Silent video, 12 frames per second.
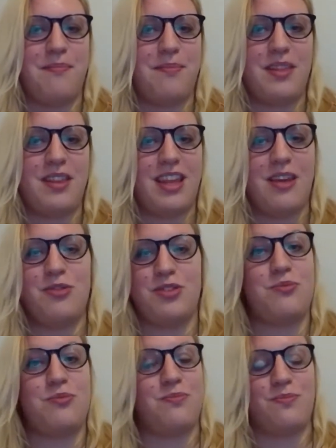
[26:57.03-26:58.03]
it was just
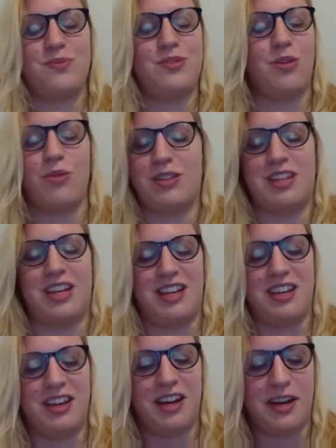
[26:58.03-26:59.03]
so well done.
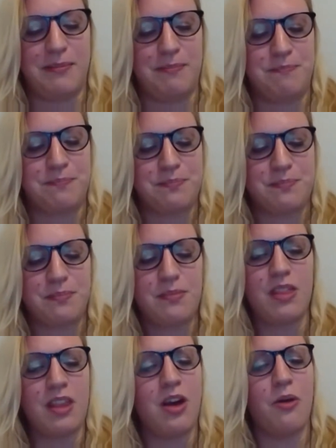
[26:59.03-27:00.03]

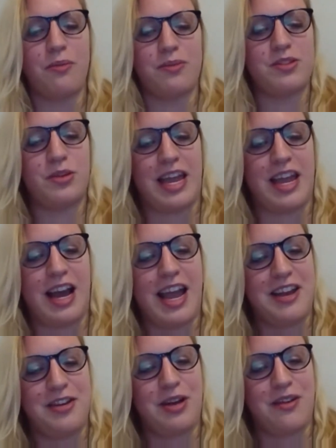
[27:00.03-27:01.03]
Oh, it's okay. I
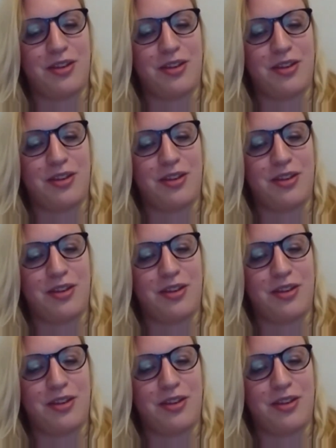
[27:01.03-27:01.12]
do have another